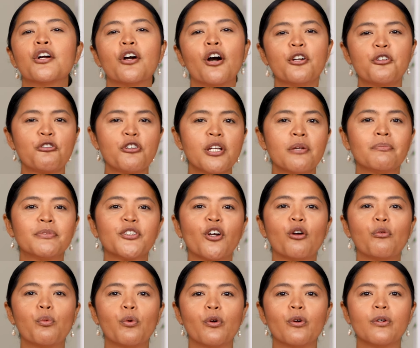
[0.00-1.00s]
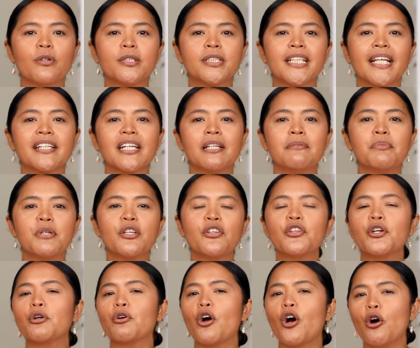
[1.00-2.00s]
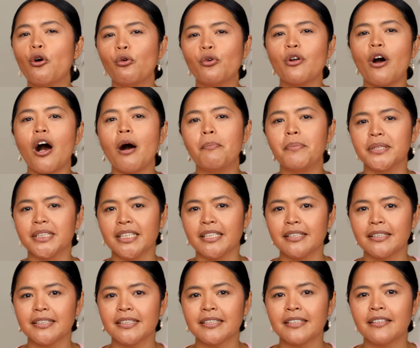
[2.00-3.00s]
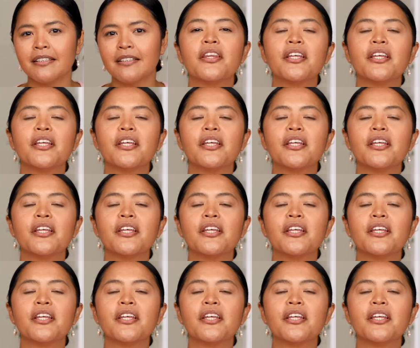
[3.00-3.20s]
Contronyms are words that can be their own opposites.